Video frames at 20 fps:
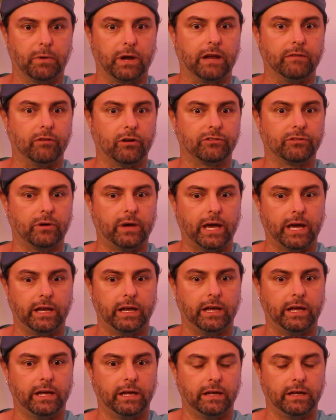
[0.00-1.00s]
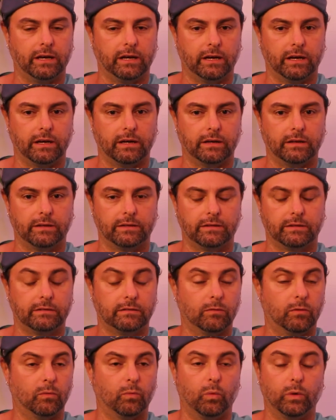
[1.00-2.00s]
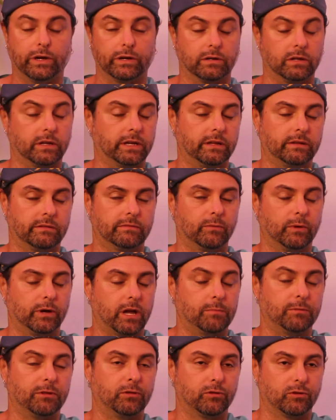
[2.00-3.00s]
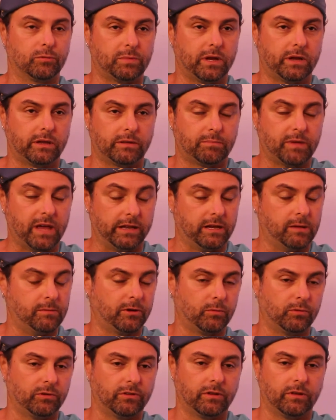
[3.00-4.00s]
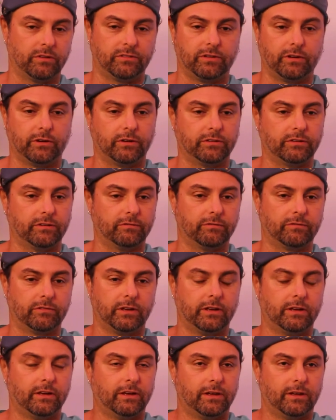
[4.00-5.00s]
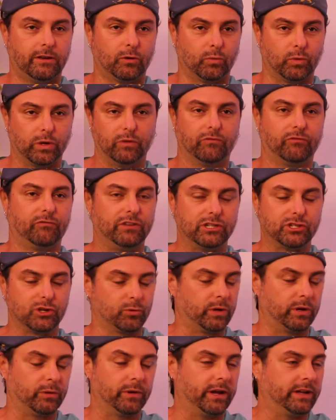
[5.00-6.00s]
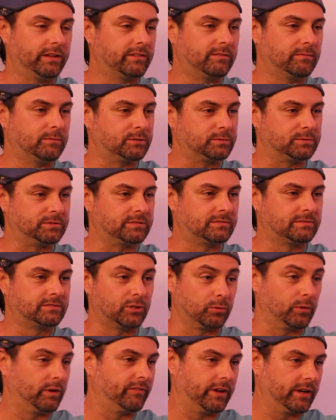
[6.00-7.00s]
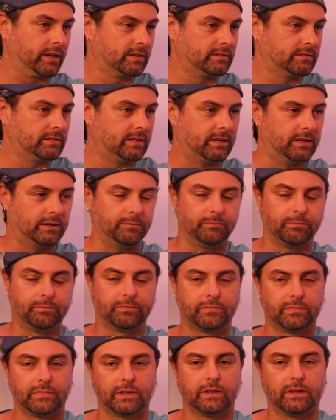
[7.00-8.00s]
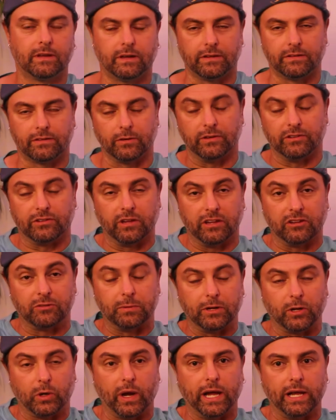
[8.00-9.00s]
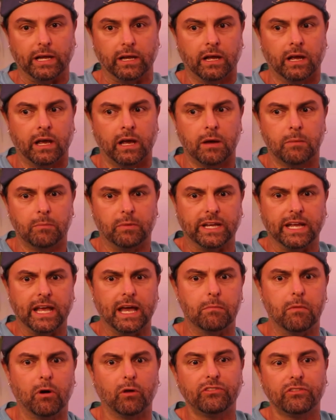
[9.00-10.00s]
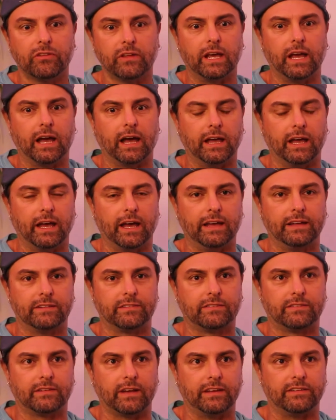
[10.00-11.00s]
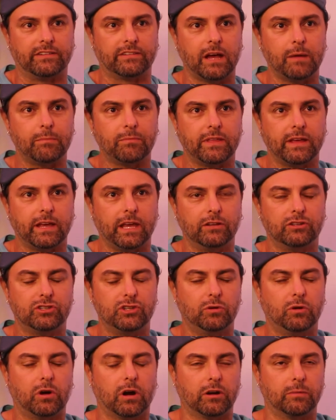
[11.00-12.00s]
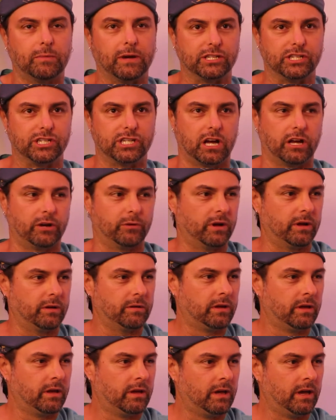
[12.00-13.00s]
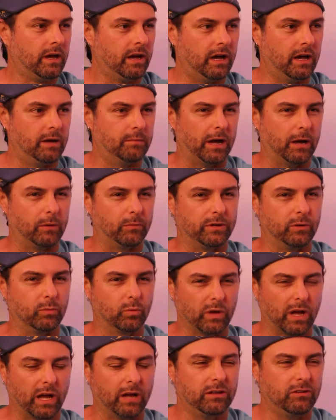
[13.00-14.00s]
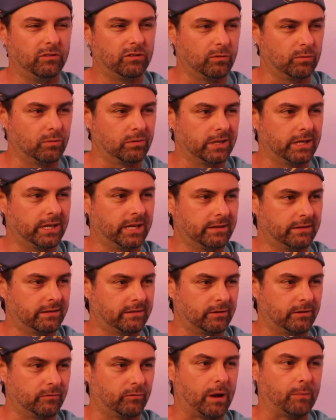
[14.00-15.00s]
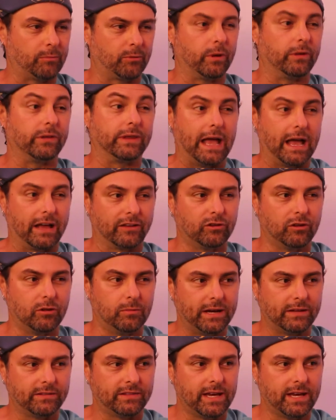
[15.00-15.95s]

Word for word: but i've also had a uh, weirdly what got me through the pandemic was a series of re- feature rewrites which was terrific um, uh, so it's it's been great. But yeah, mostly I it's I stopped thinking too hard about genre. Mm-hmm. Um, I would I used to really get sort of wrapped around the axle about